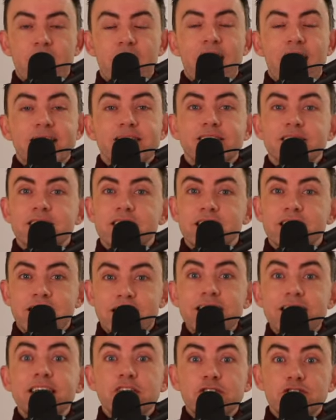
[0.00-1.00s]
And
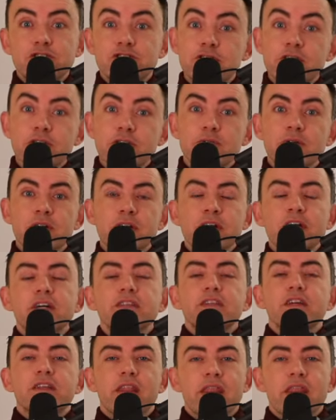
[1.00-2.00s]
it is true
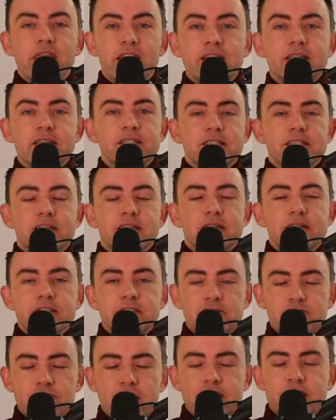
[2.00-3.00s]
that this
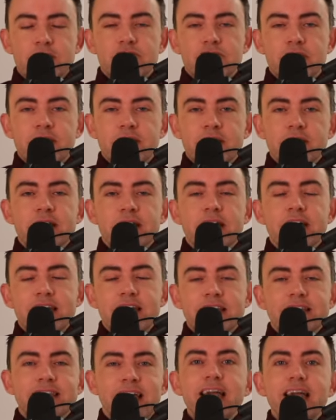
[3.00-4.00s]
strategy
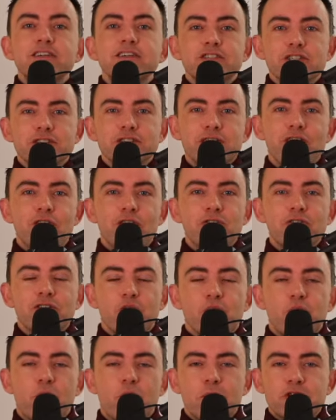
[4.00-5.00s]
takes us longer
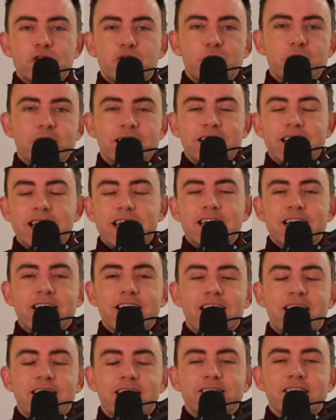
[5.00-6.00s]
when we're doing it in a
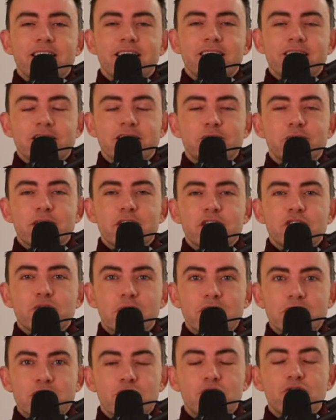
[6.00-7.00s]
class like this because
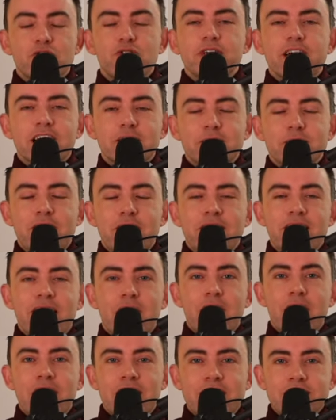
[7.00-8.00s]
we're talking about
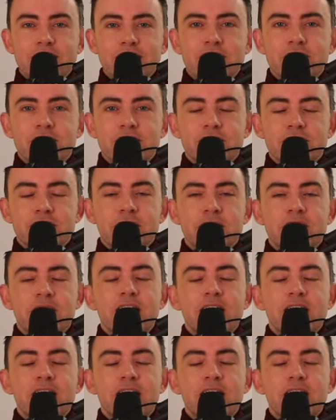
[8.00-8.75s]
our answers.